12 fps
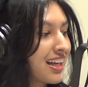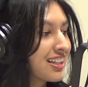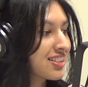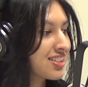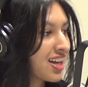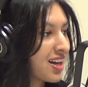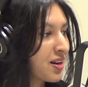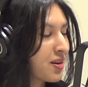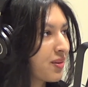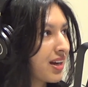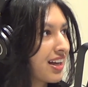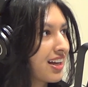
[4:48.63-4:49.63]

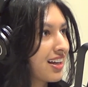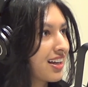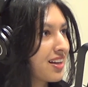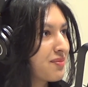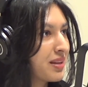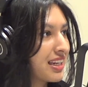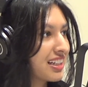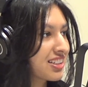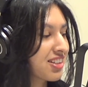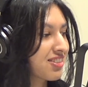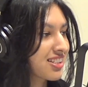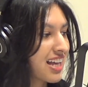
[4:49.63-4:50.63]
So meeting
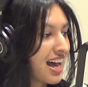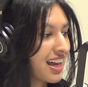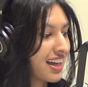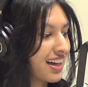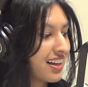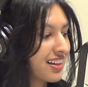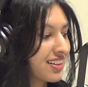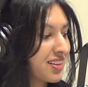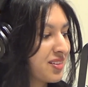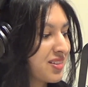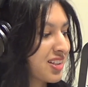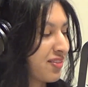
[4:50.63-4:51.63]
Josiah,
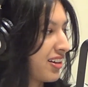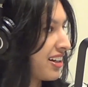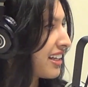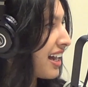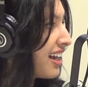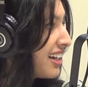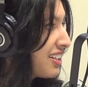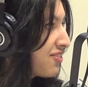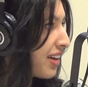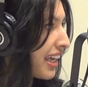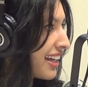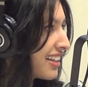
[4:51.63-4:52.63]
who is a very kind
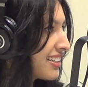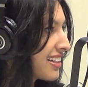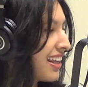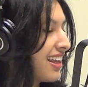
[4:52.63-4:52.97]
man,